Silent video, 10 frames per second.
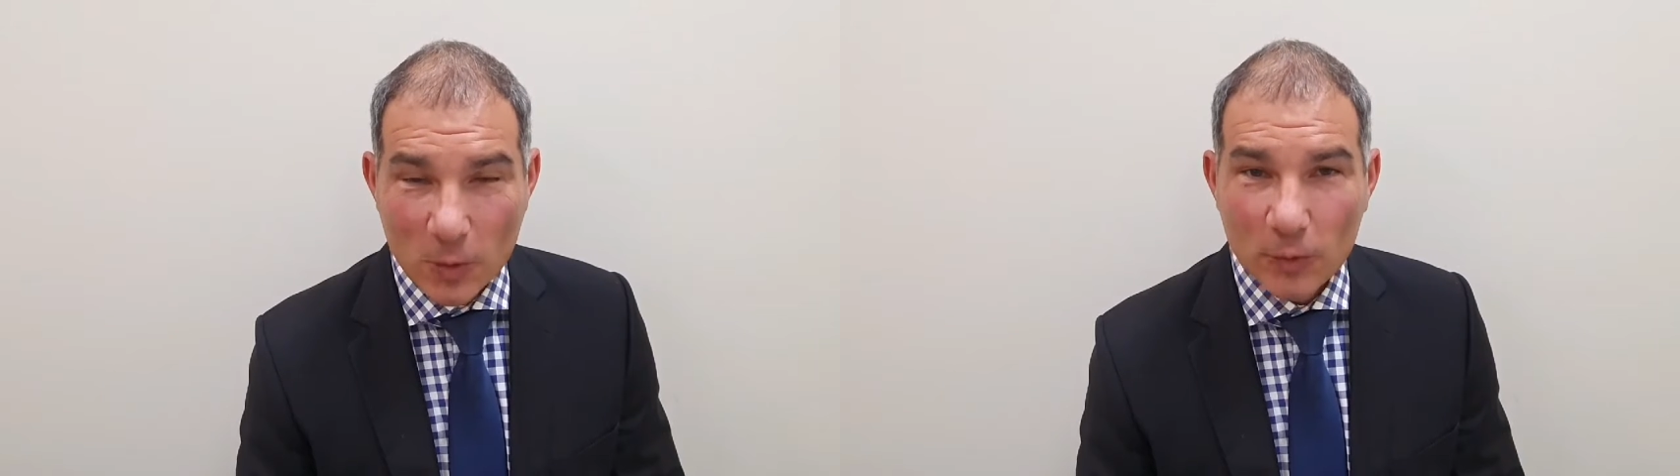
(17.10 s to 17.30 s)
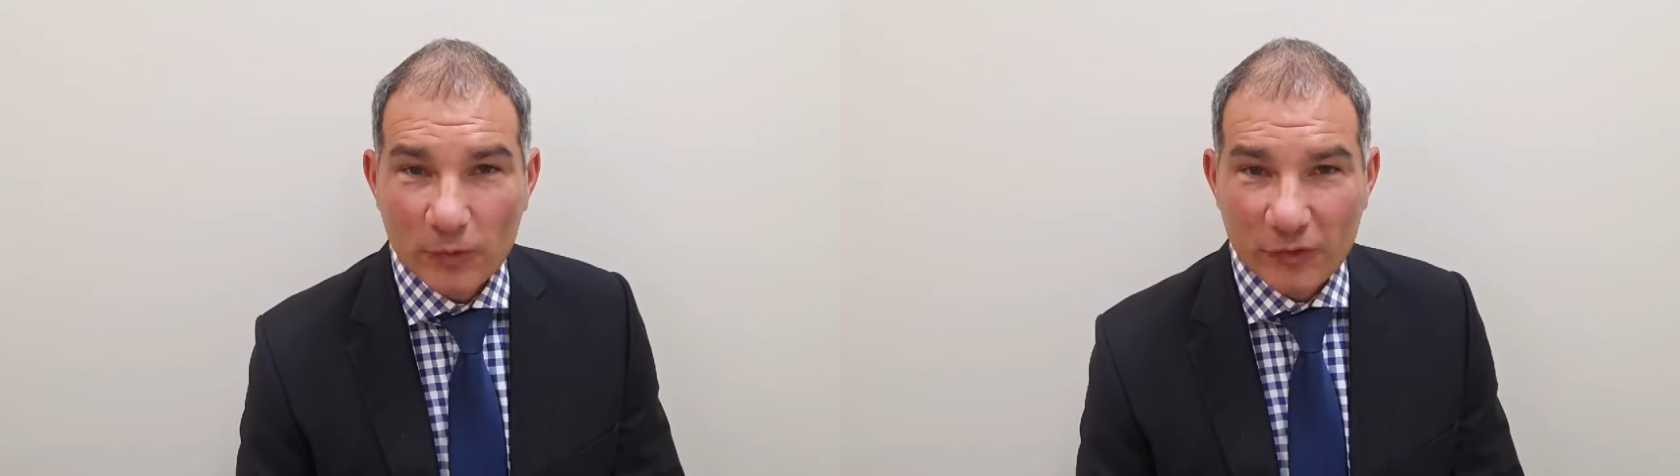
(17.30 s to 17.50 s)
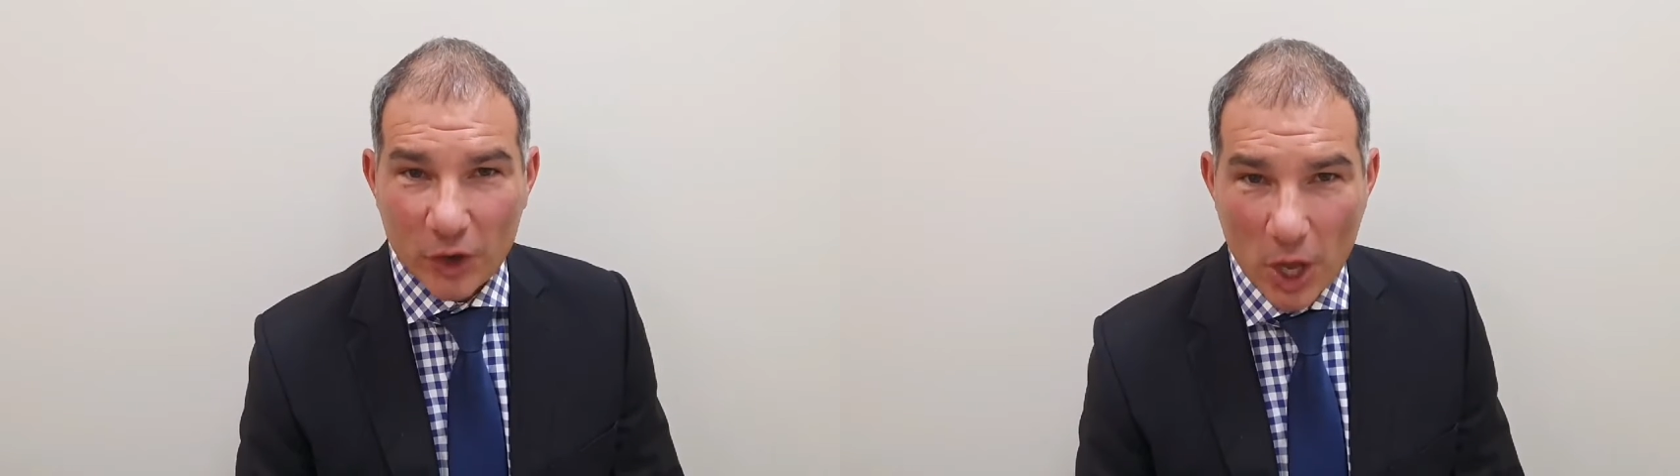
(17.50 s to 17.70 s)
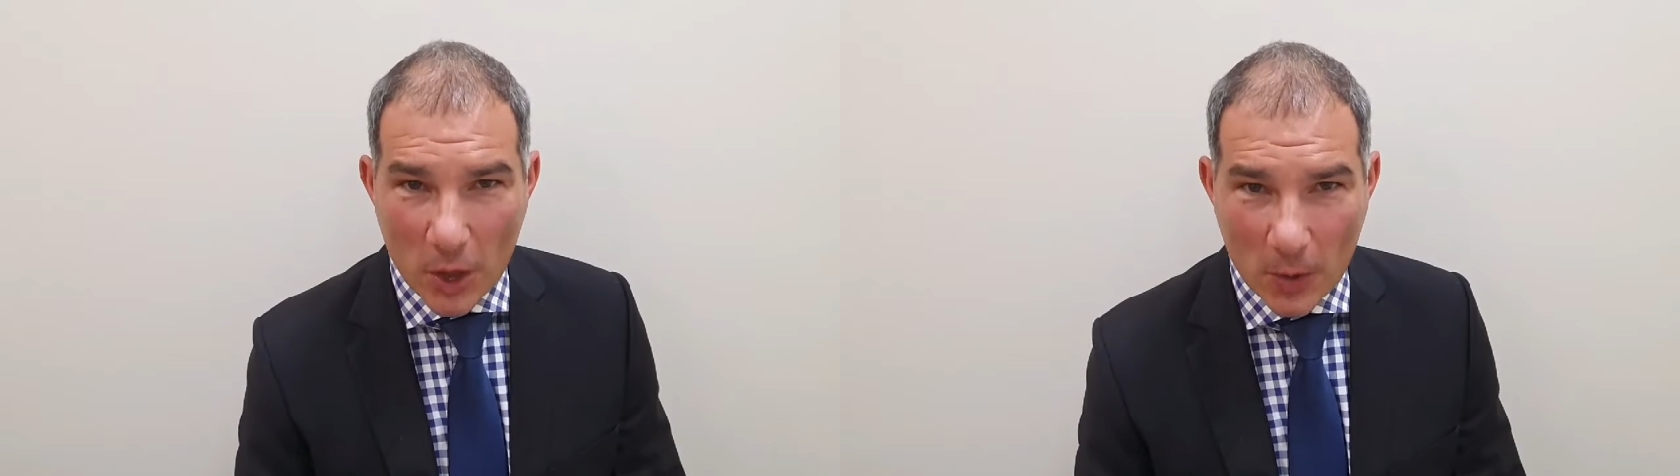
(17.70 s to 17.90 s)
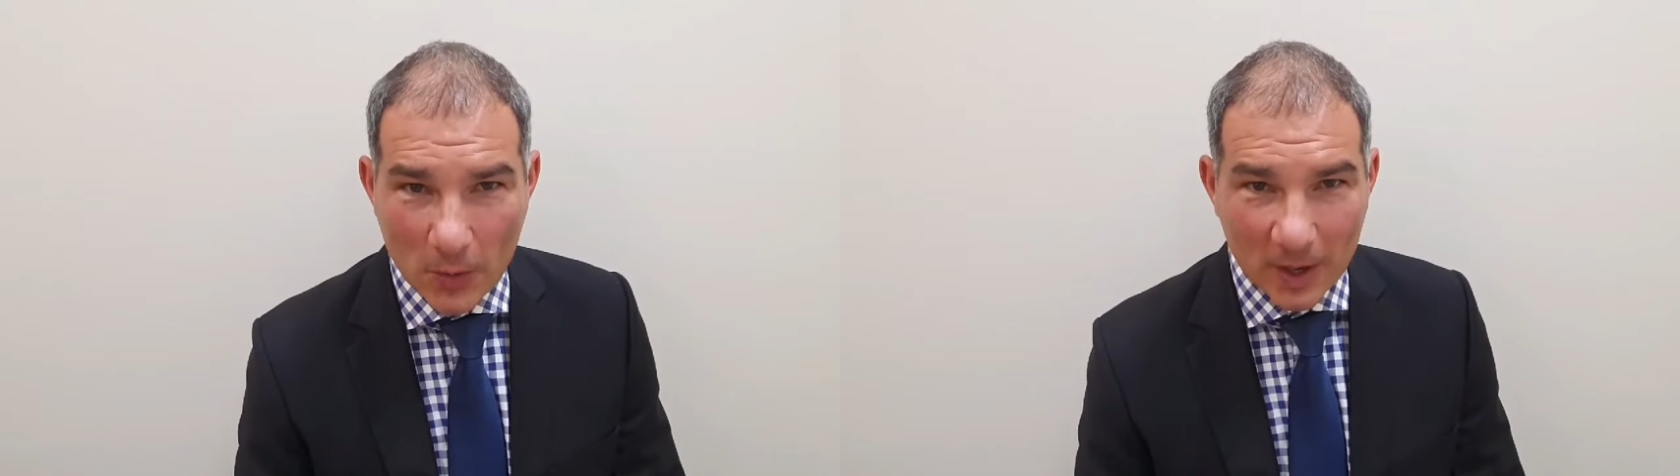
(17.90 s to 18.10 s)

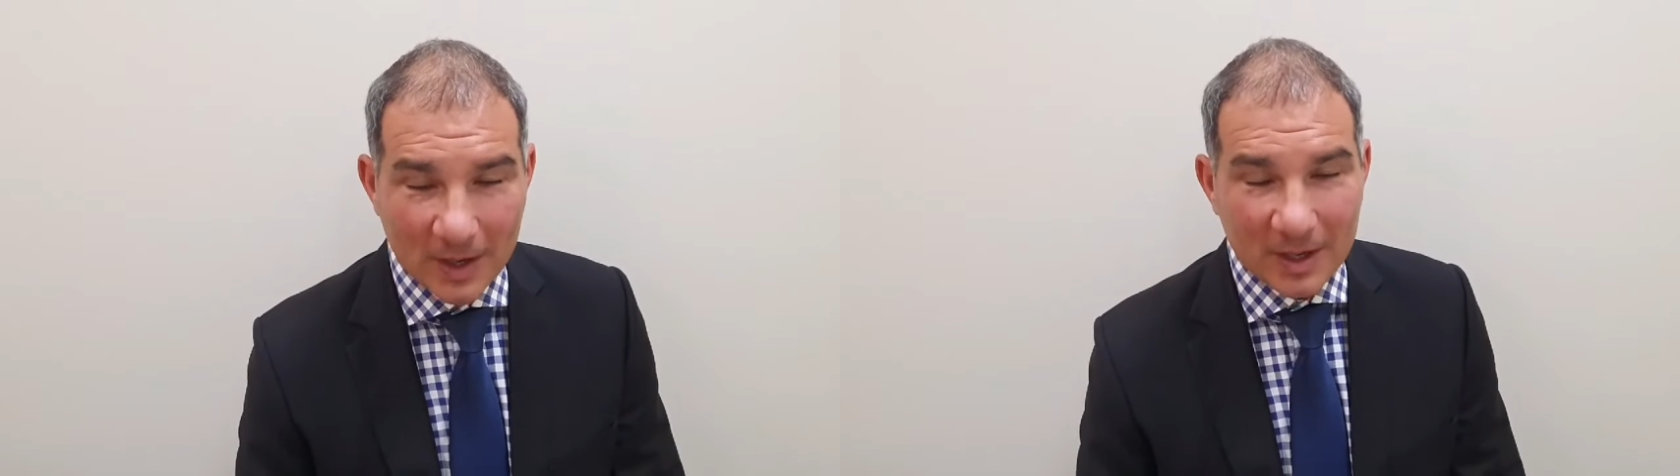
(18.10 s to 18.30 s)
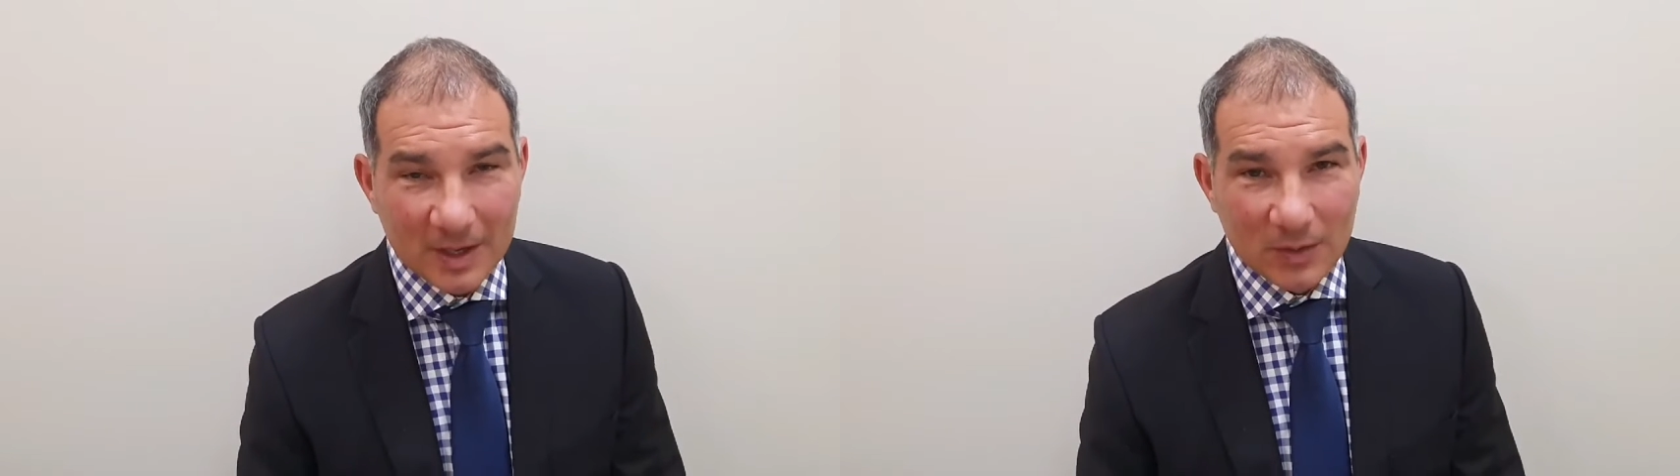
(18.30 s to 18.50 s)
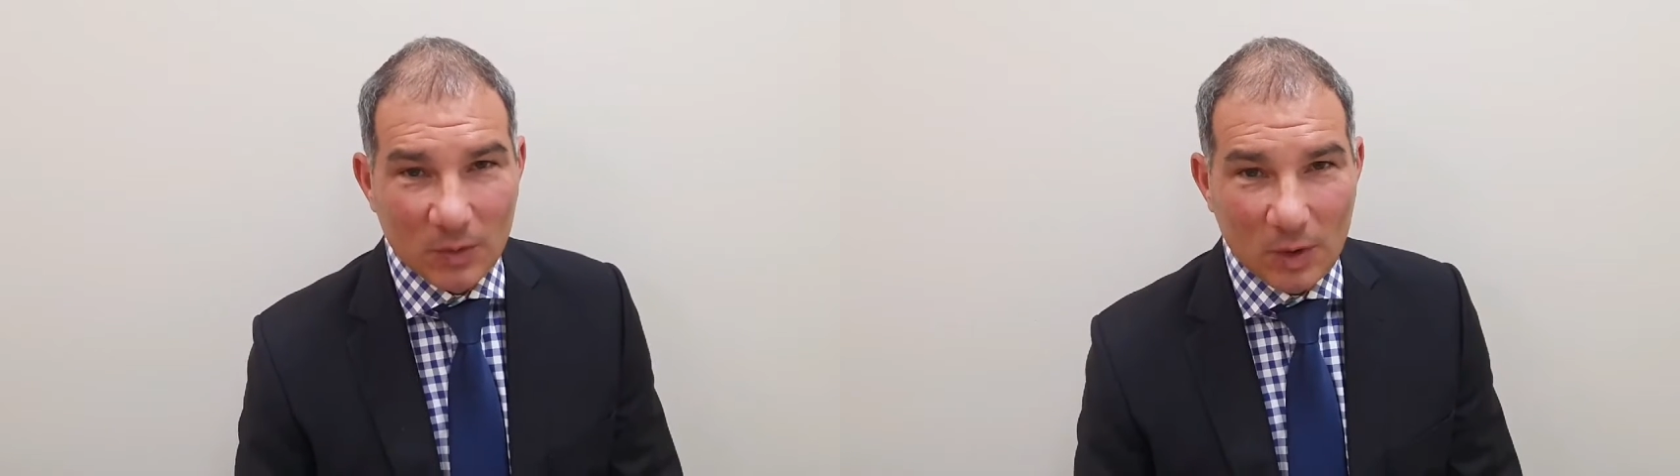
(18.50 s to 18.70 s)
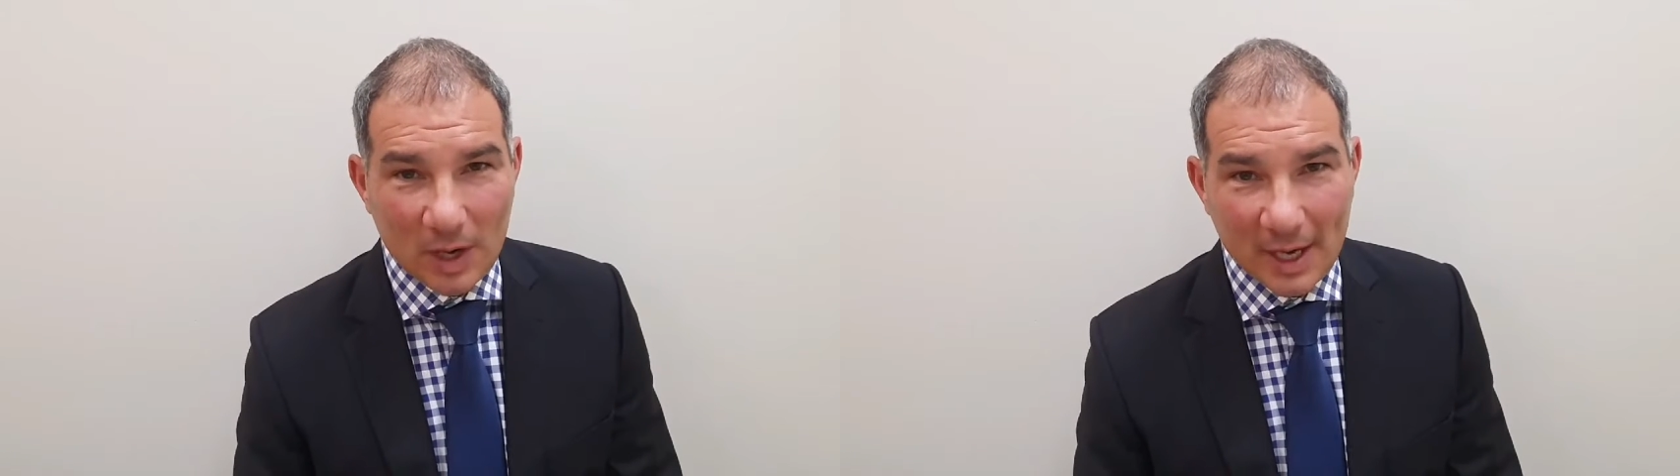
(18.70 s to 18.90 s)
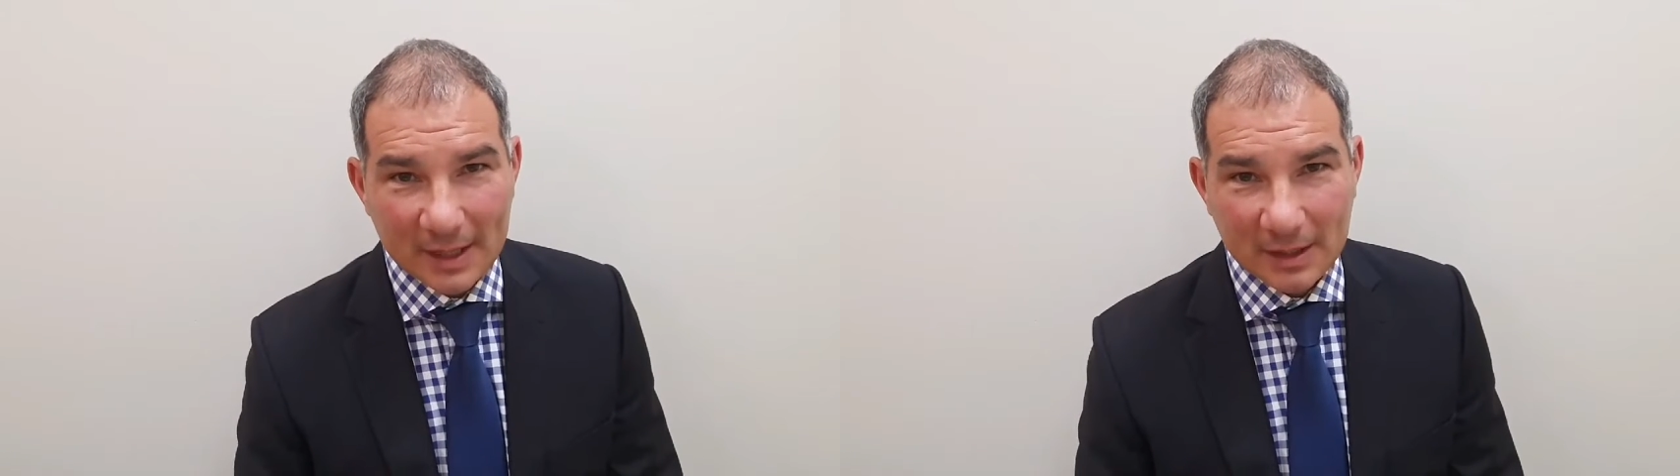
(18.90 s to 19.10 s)
So,
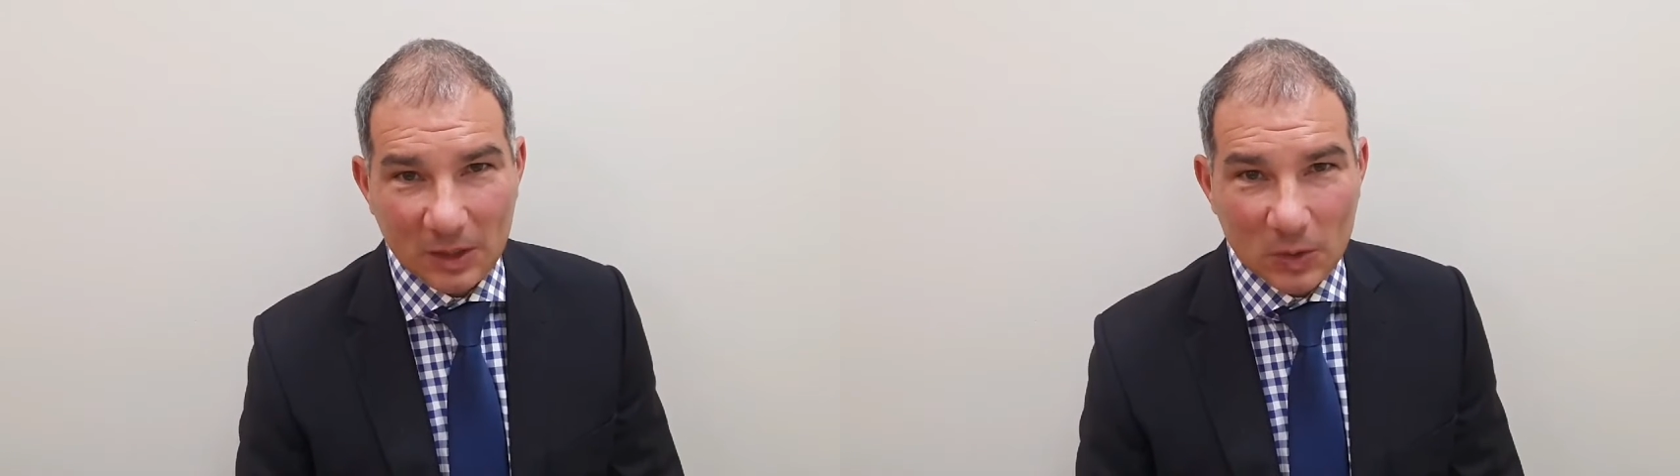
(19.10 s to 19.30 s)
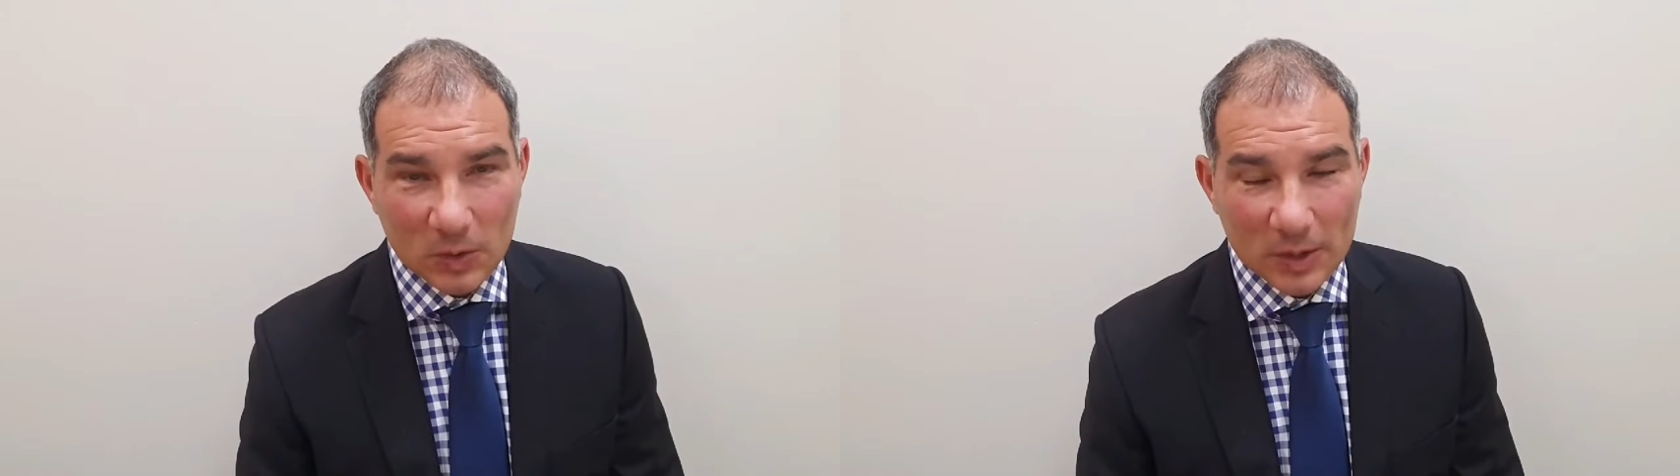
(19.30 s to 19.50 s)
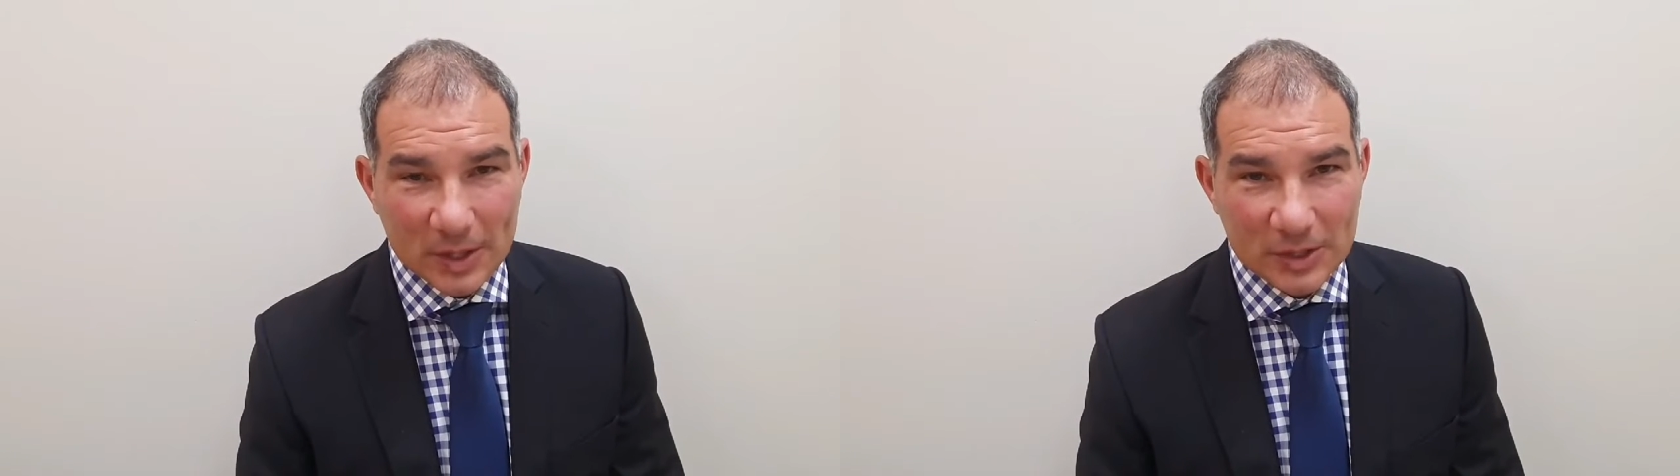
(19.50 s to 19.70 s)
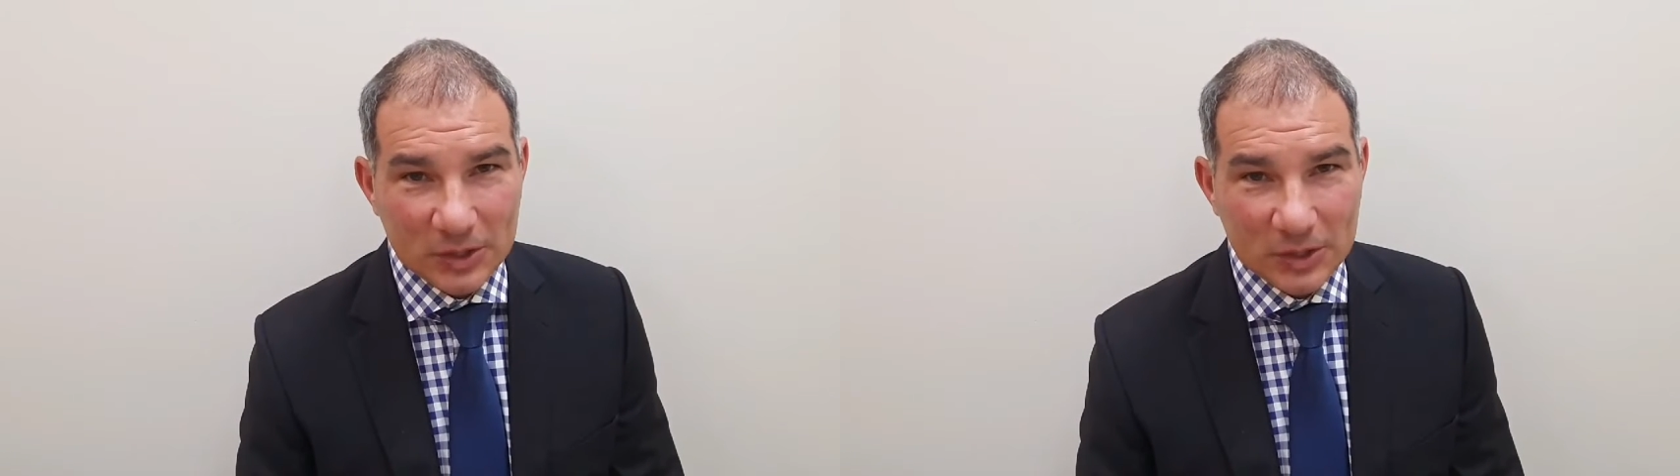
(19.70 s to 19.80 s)
why do lawyers